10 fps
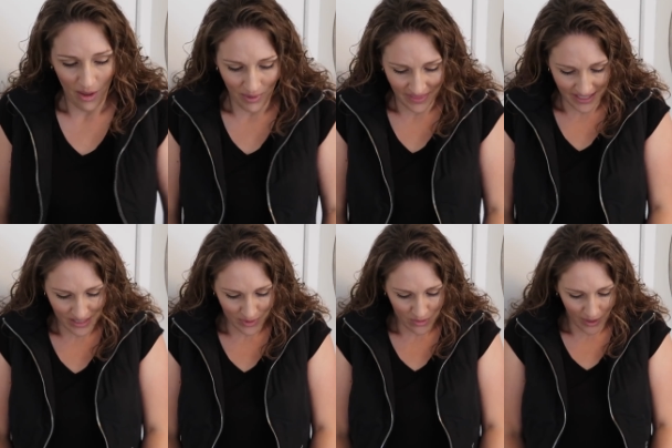but
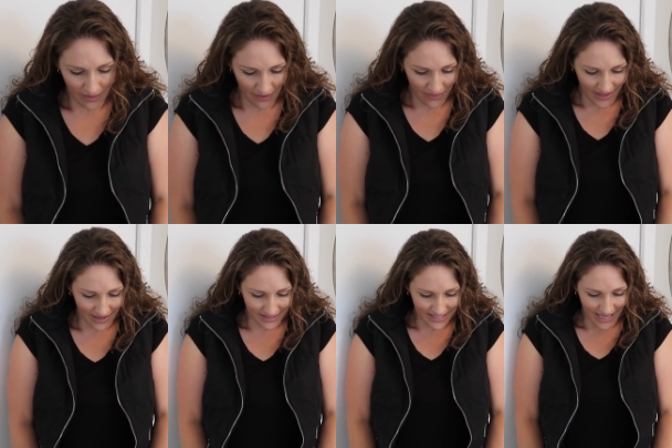this was one of the
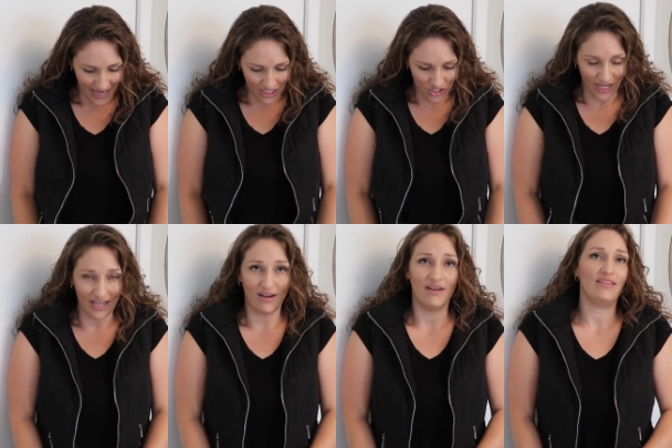things that I
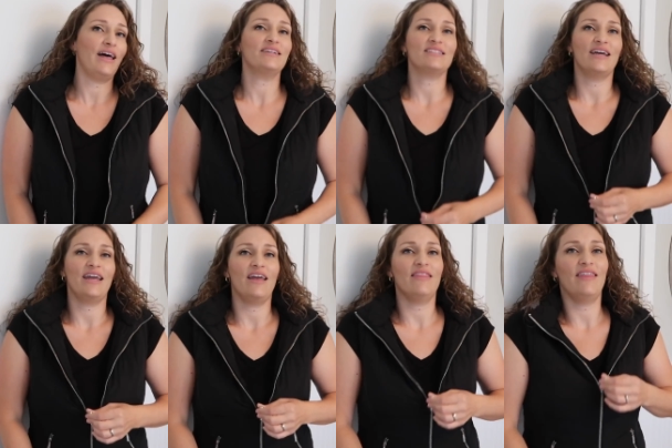tried on last
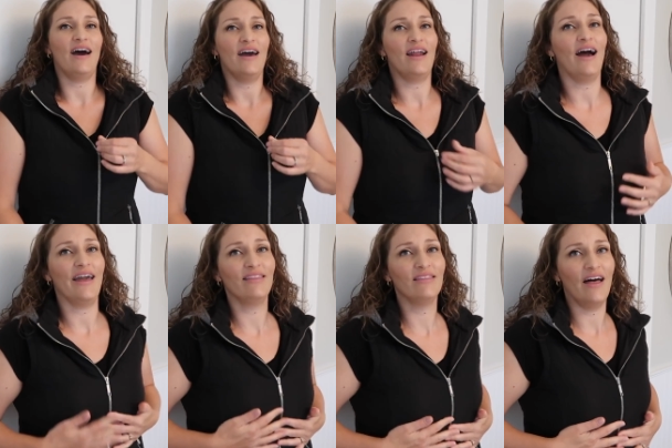night that
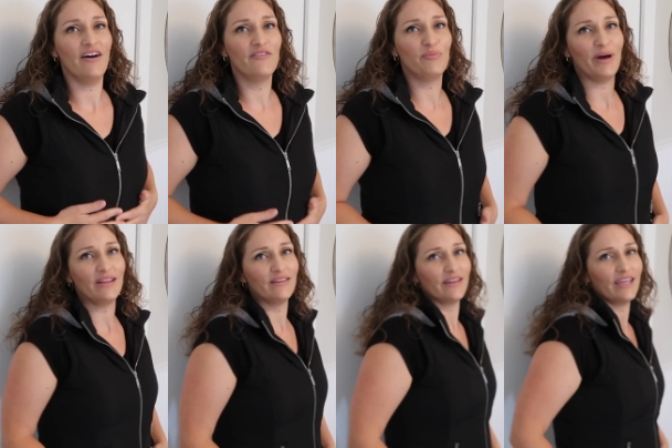I love,
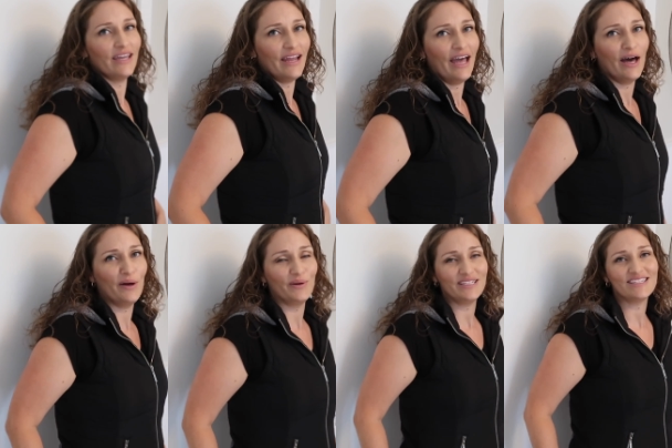but look at
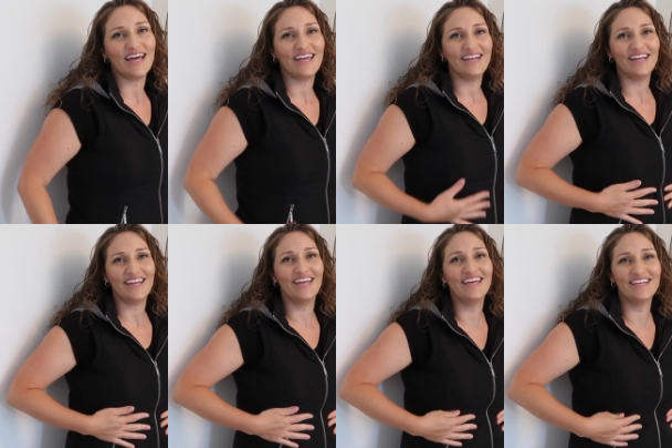how tight it is.